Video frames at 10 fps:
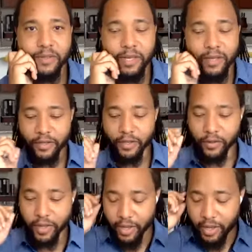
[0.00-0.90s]
Thank you.
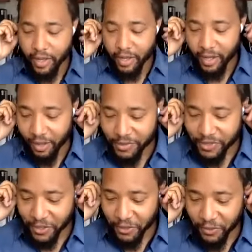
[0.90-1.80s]
Uh,
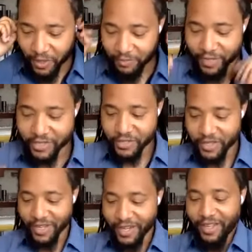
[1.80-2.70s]
so I mentioned
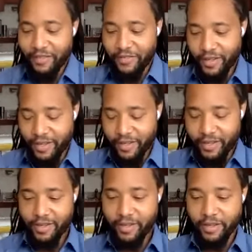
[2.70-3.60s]
that I have a, a,
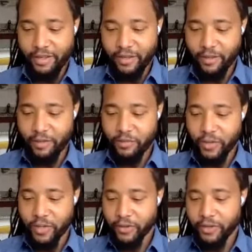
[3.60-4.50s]
a
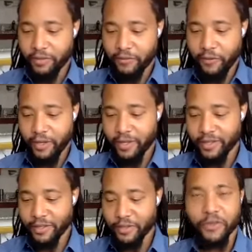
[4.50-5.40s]
brother and a friend
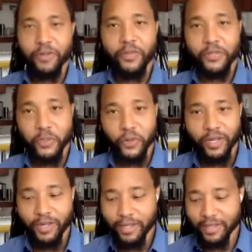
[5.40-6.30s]
who's going to be
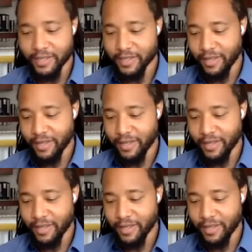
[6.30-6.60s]
joining us.